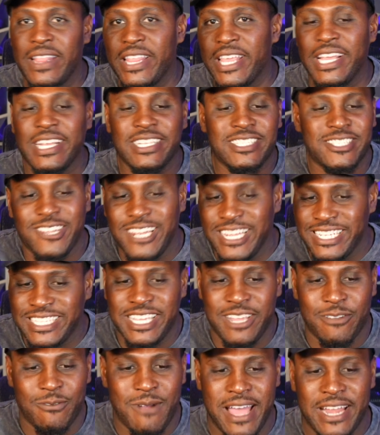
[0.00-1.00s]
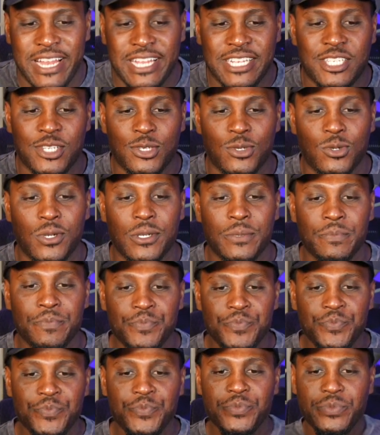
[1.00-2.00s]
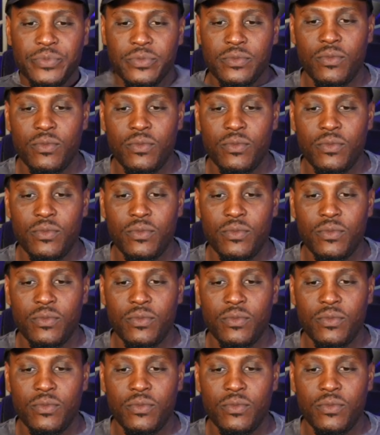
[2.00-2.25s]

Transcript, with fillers: things. So let's get right into it.